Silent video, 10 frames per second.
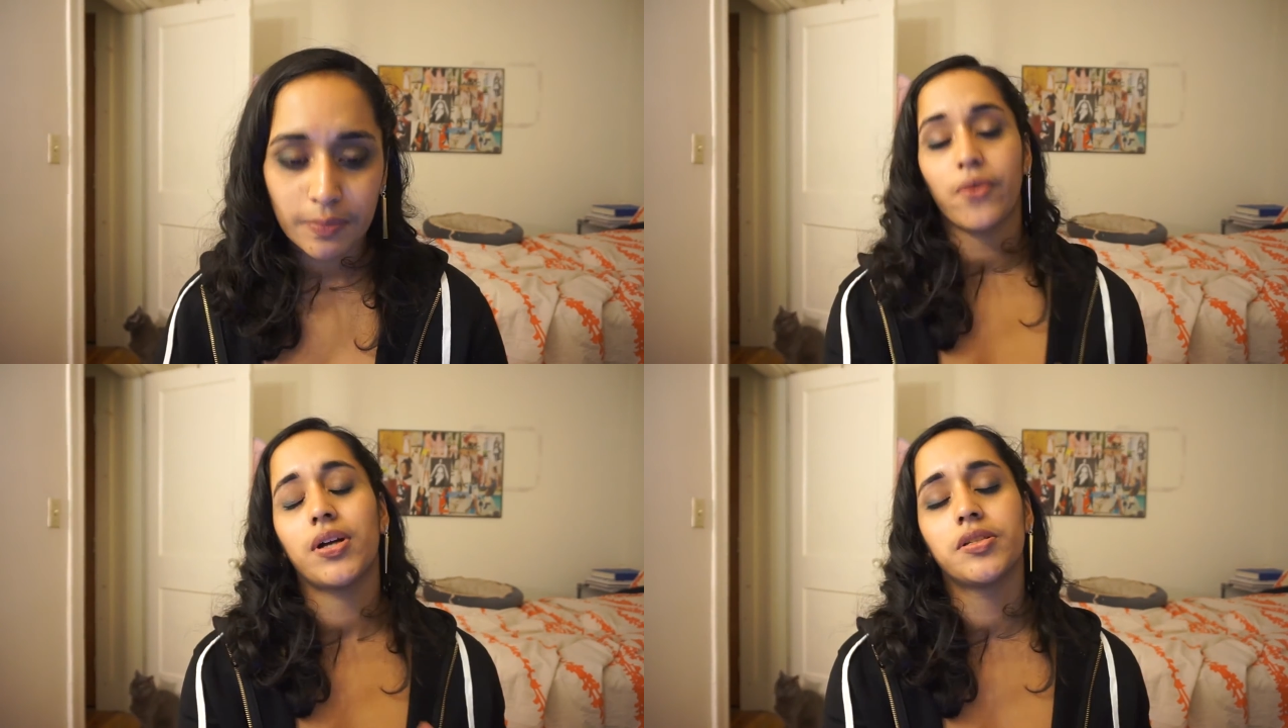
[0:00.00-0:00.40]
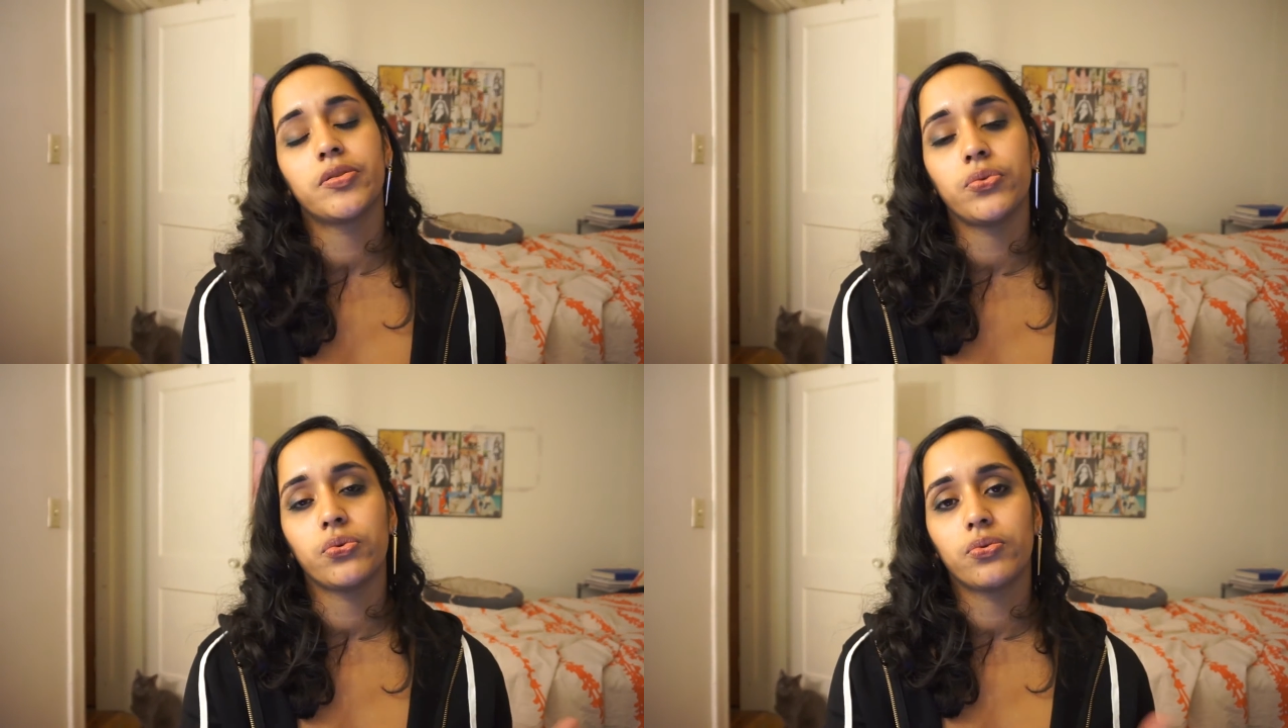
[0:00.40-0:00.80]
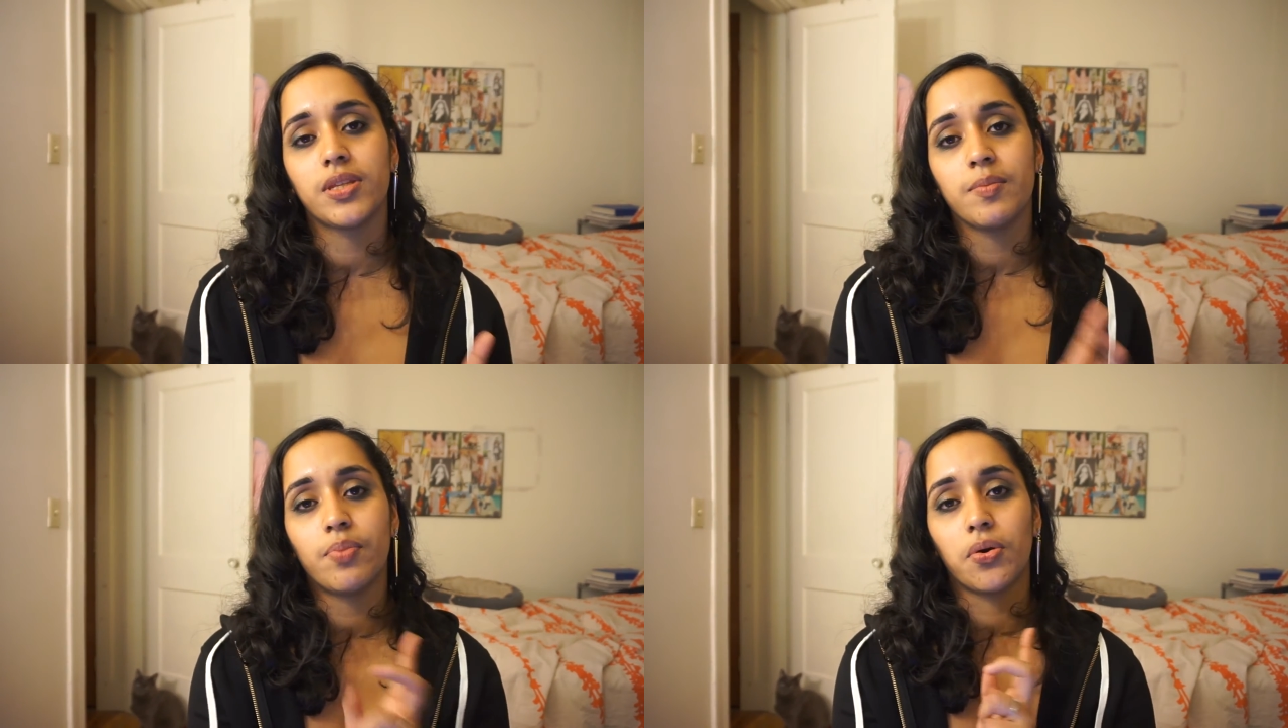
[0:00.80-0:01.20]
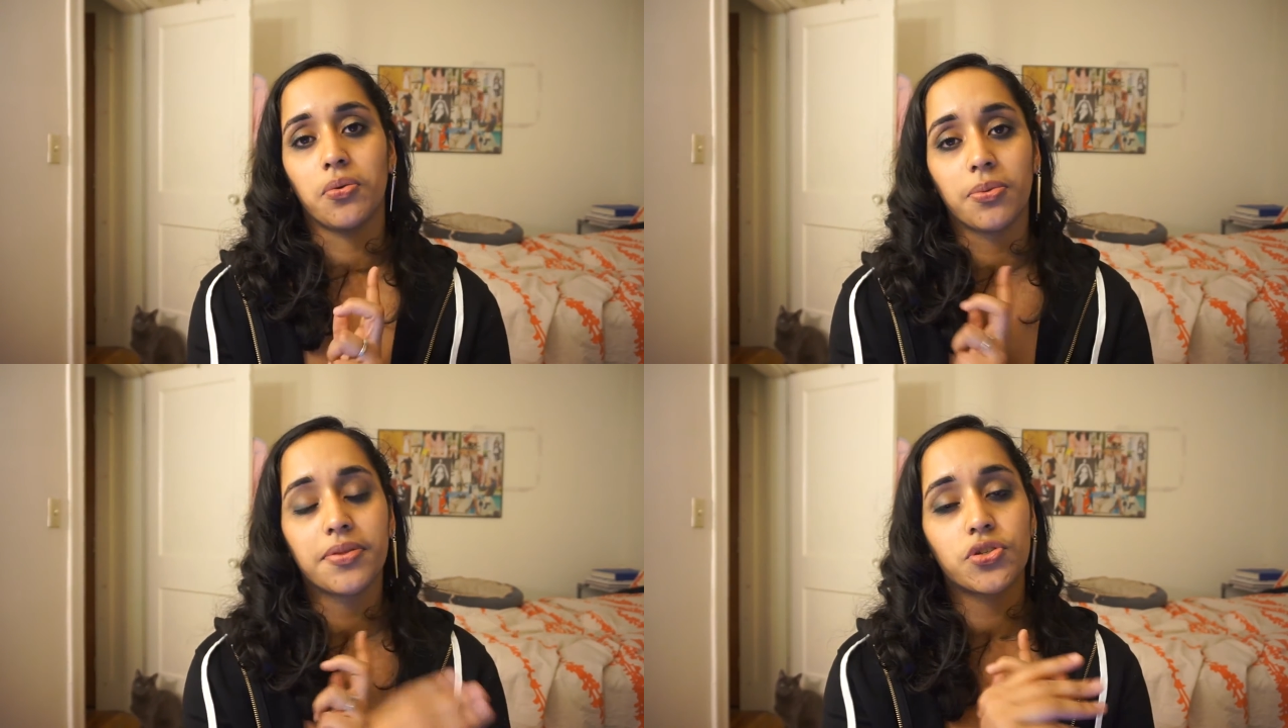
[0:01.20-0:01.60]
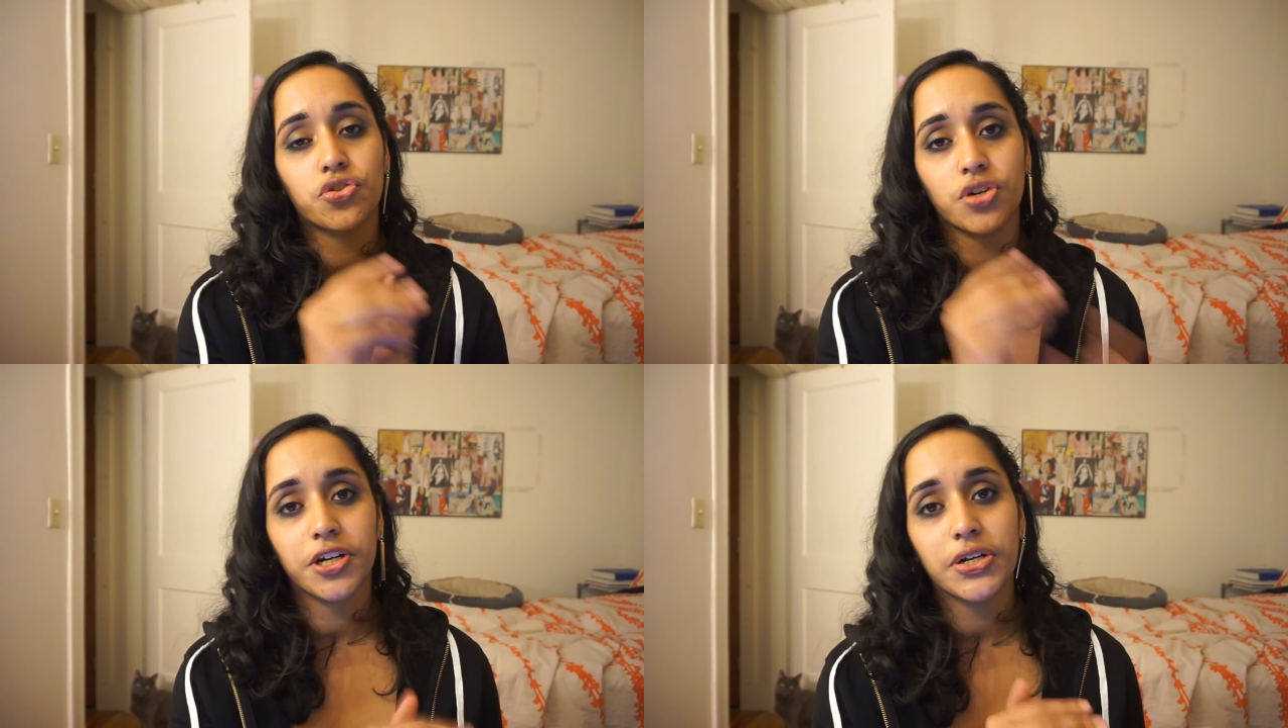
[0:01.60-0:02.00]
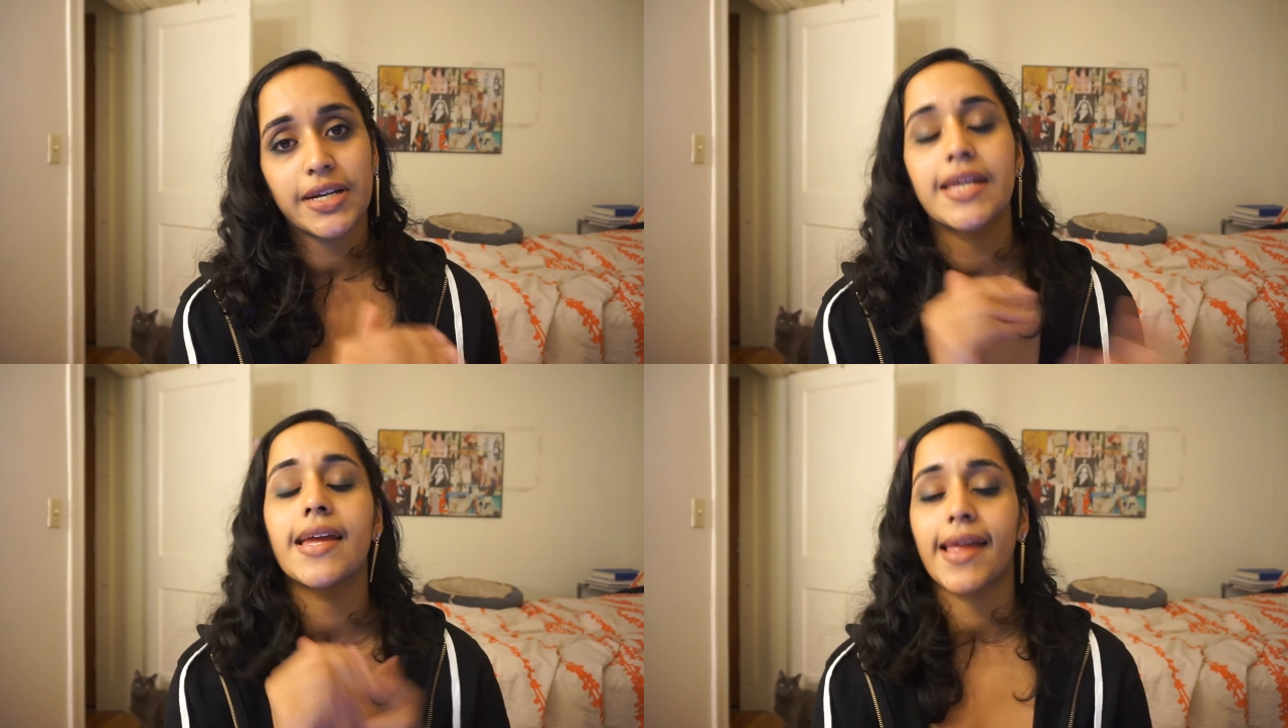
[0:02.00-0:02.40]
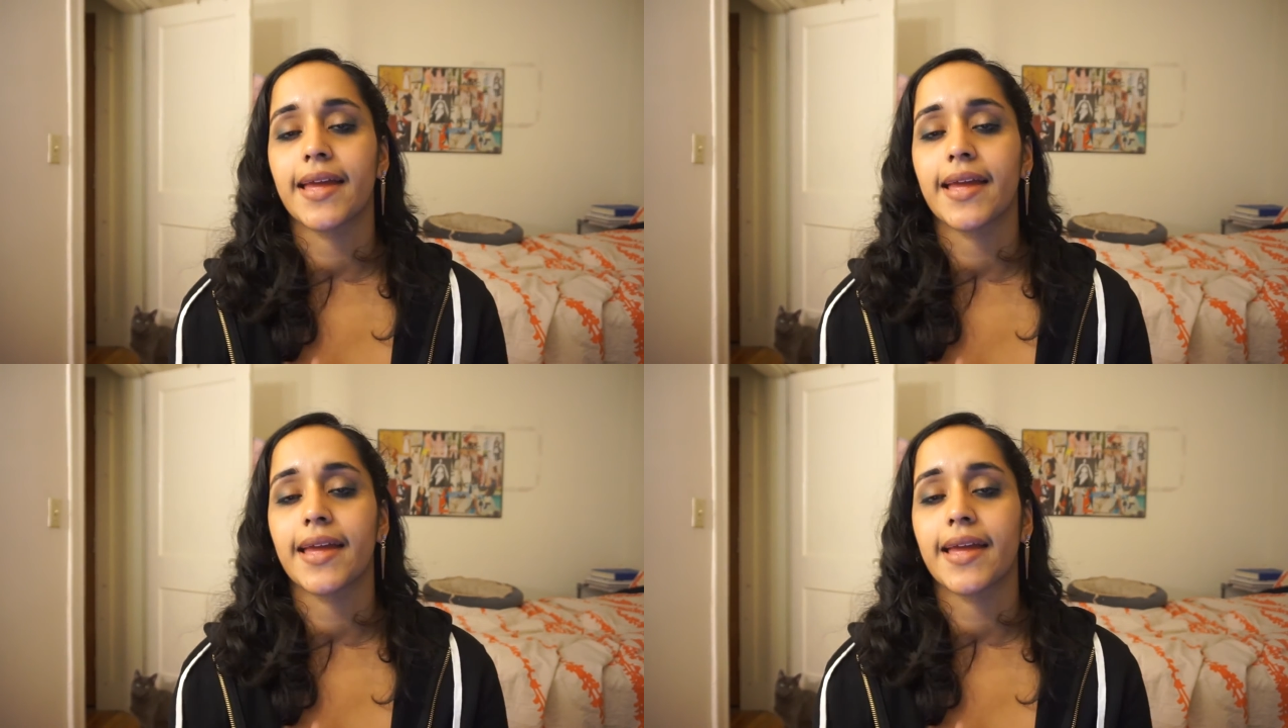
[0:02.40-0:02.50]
Now on to the both triggery